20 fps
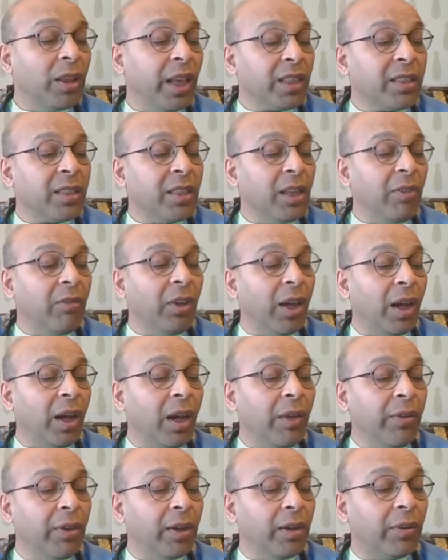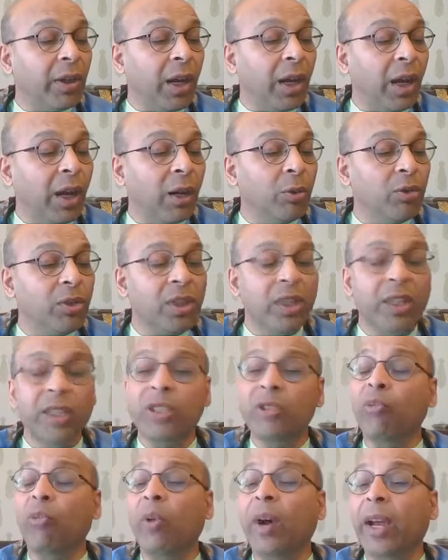Next thing we have in our house
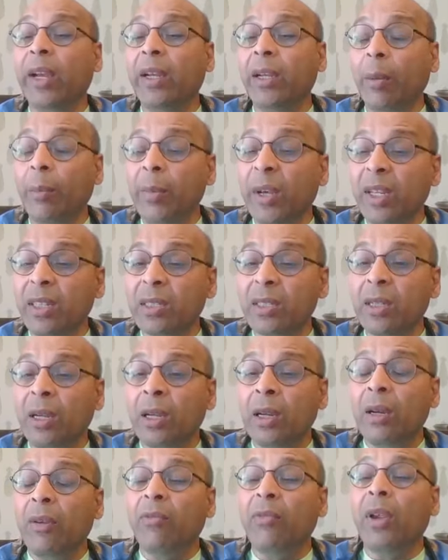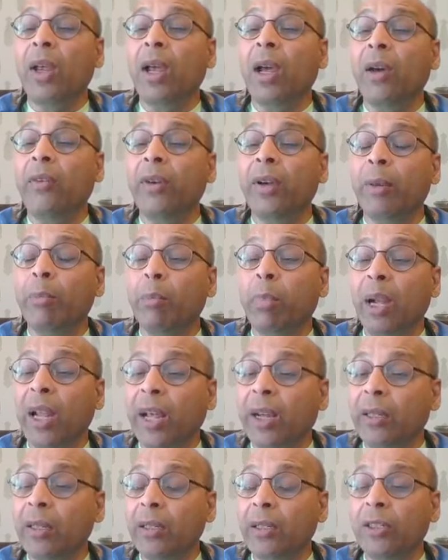is Vitamix. We have a
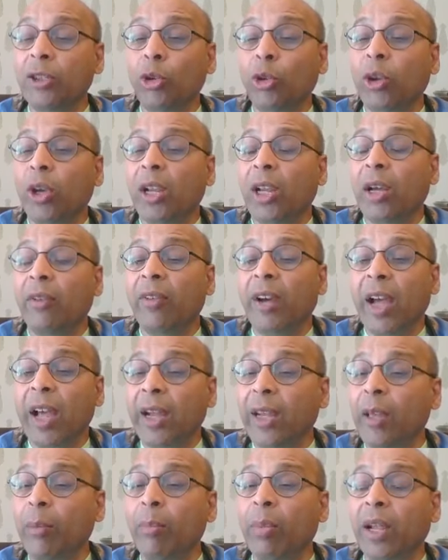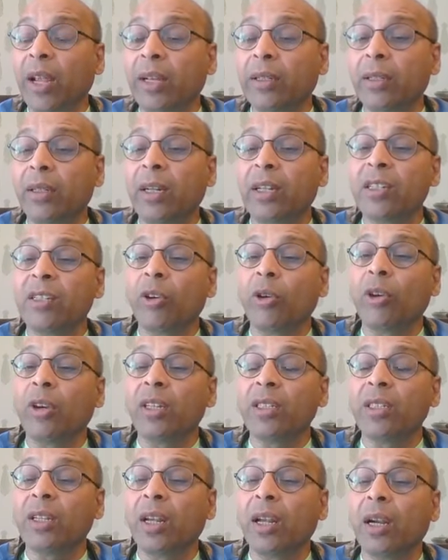blender. You can have any blender as long
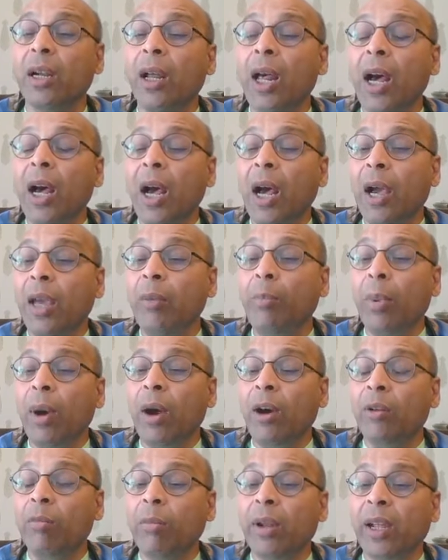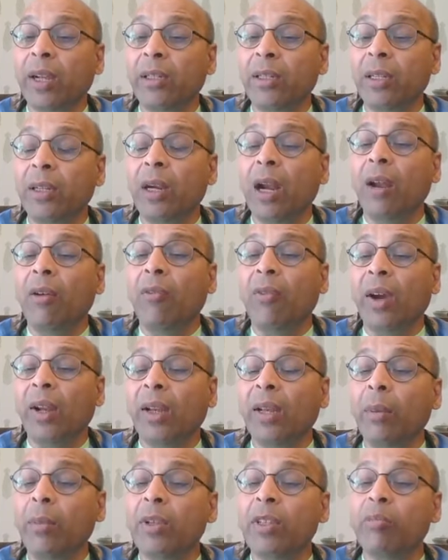as they are high power blender.
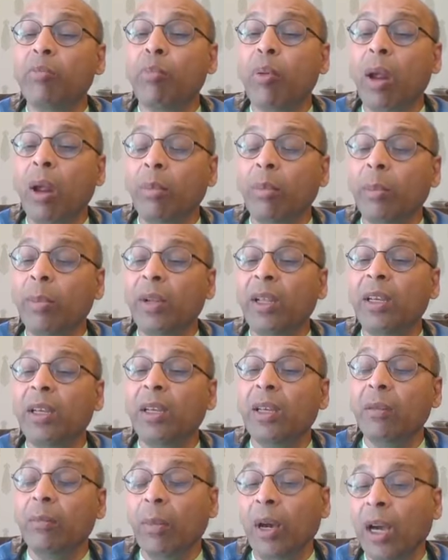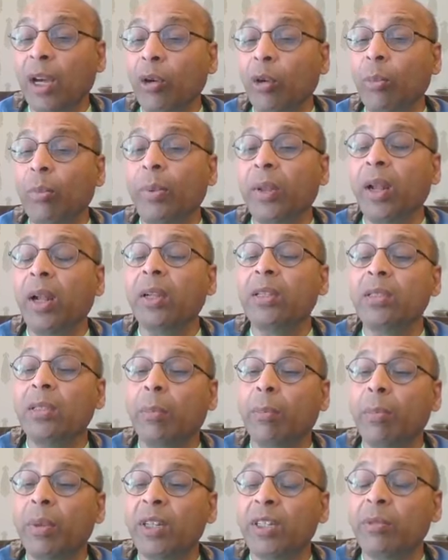Vitamix probably, in my opinion, is
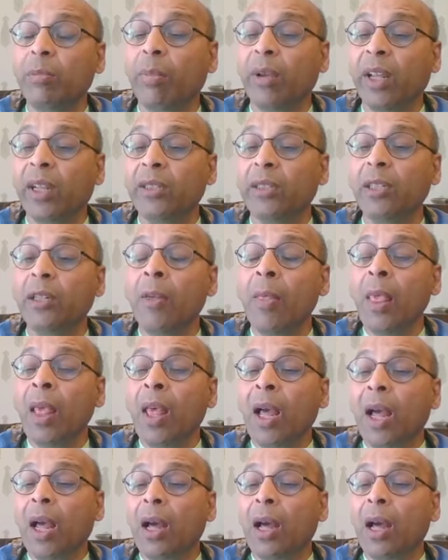the best blender.